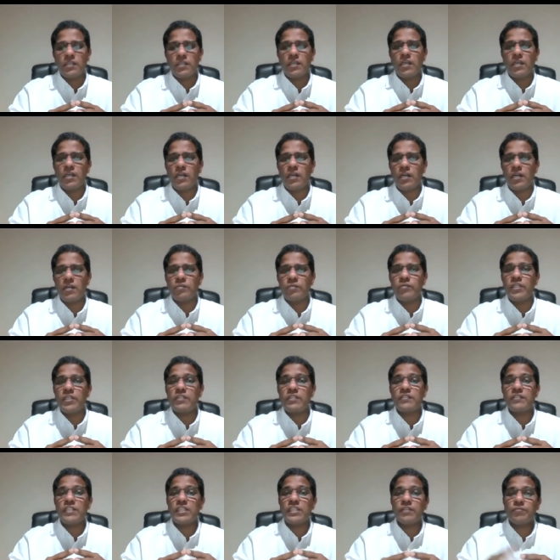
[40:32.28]
uh, we
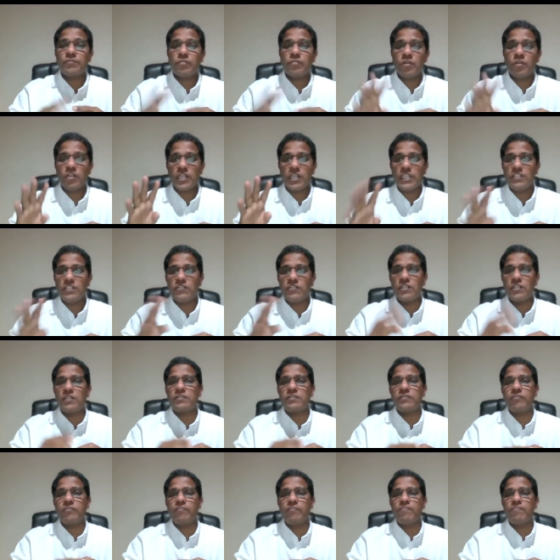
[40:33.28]
see the four
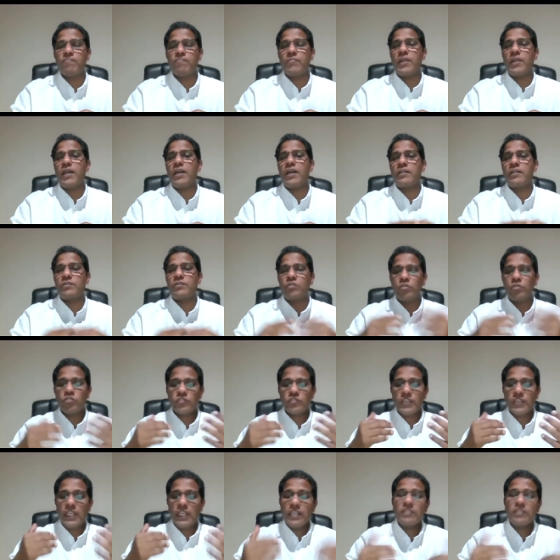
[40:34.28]
angels and those
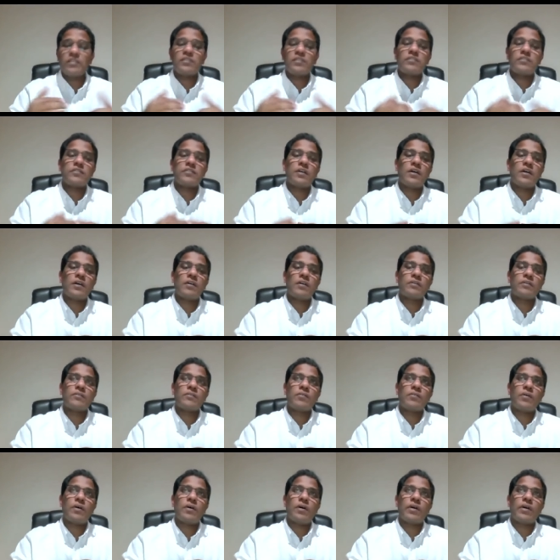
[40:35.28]
angels are
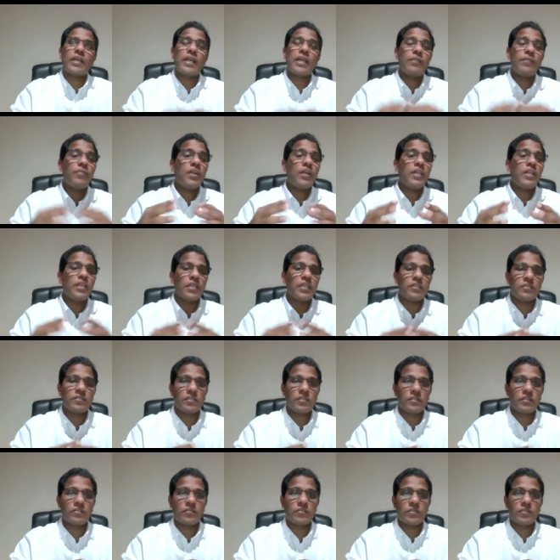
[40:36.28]
uh, heavenly
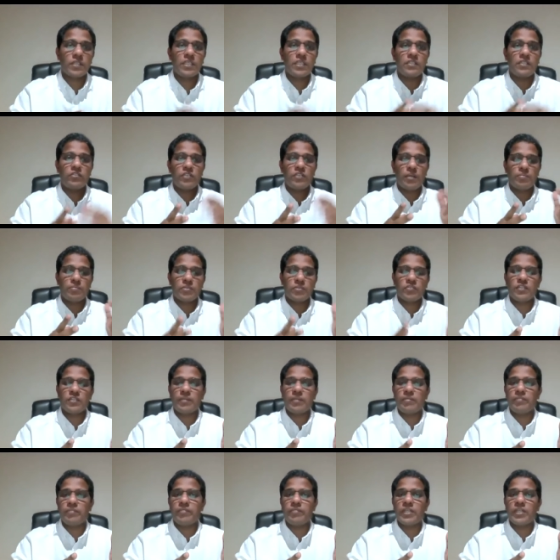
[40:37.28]
angels. Okay, in chapter
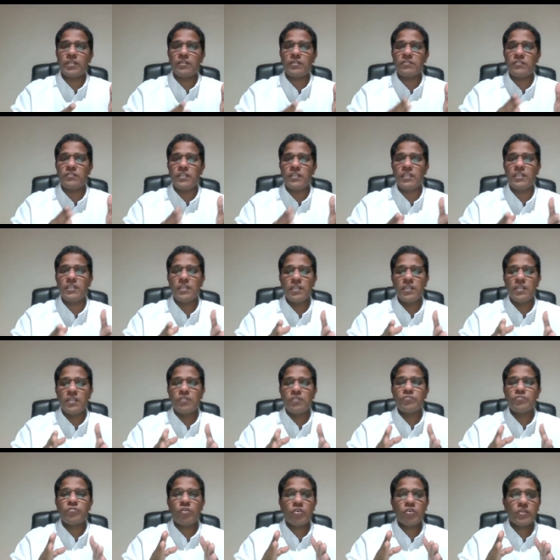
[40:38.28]
seven, we can see
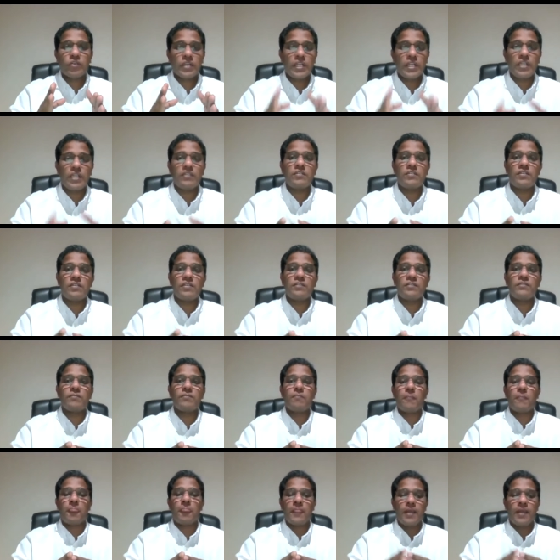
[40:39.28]
four angels
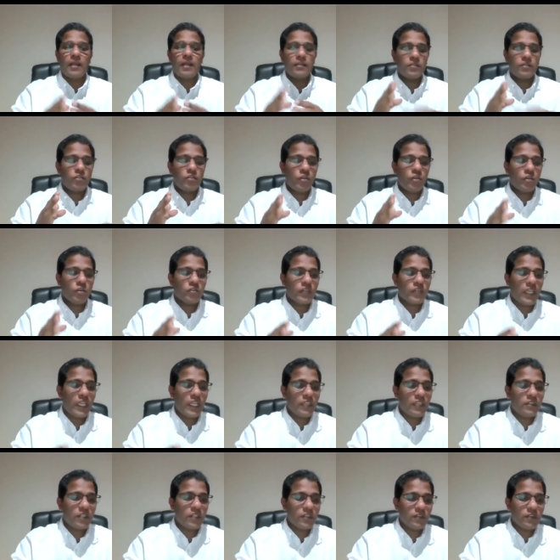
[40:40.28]
and those
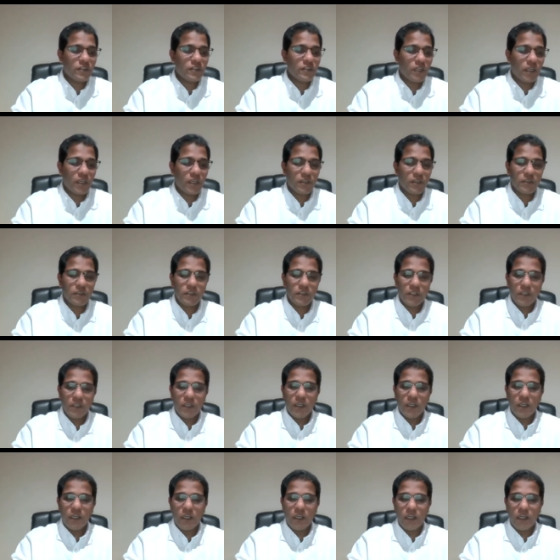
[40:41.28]
angels are
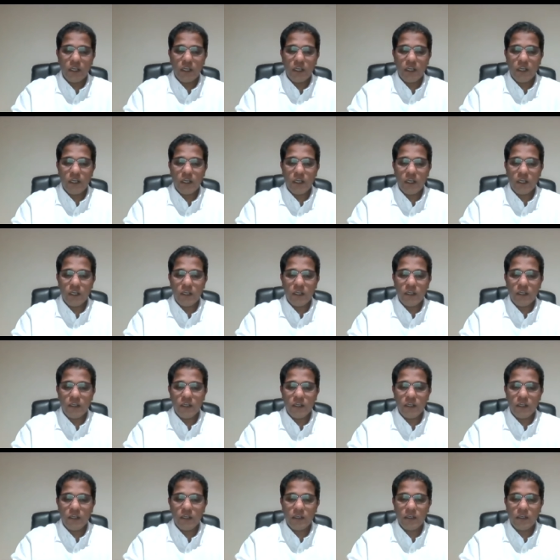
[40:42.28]
uh, uh,
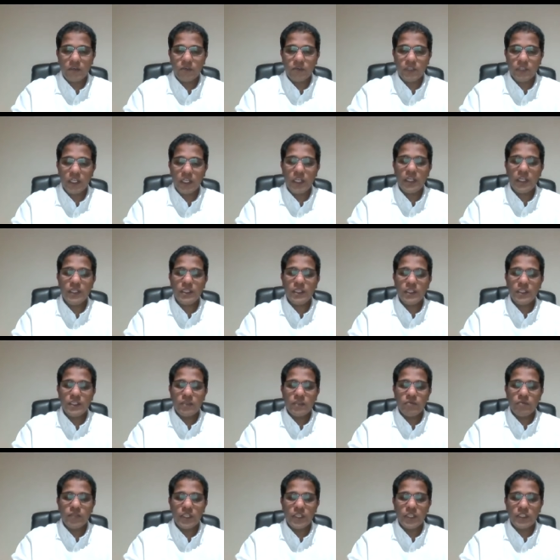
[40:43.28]
uh, really,
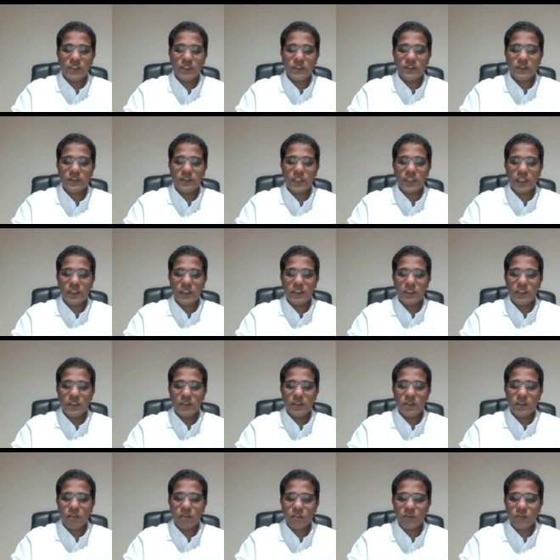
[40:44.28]
we understand,
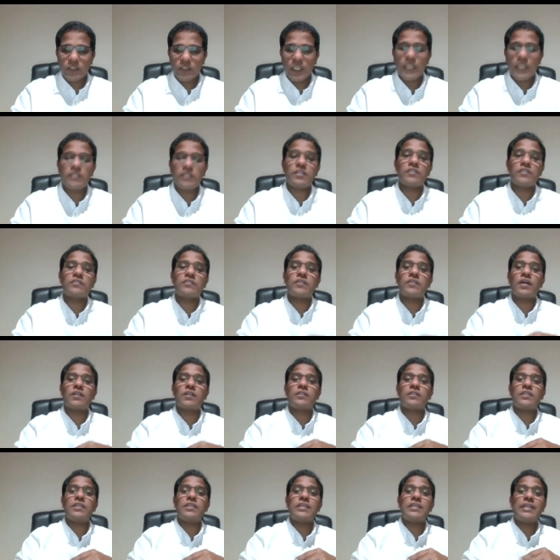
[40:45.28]
those angels are
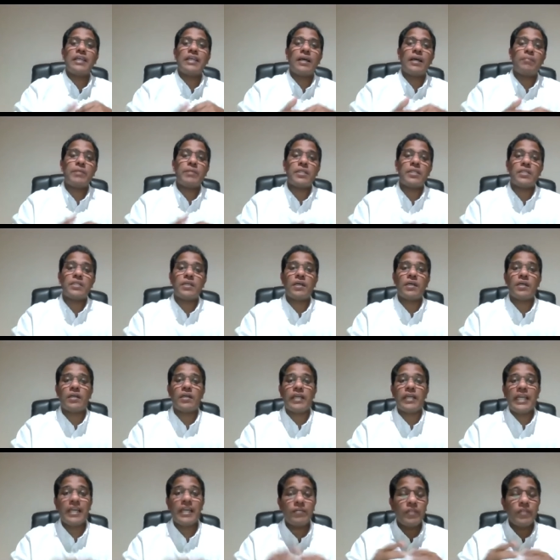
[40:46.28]
the, I mean, uh,
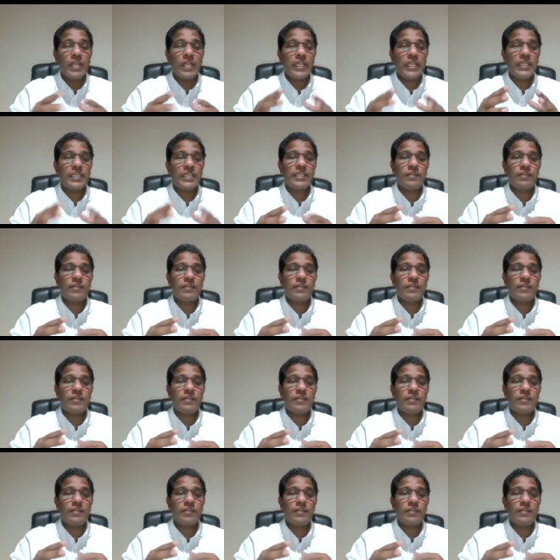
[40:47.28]
heavenly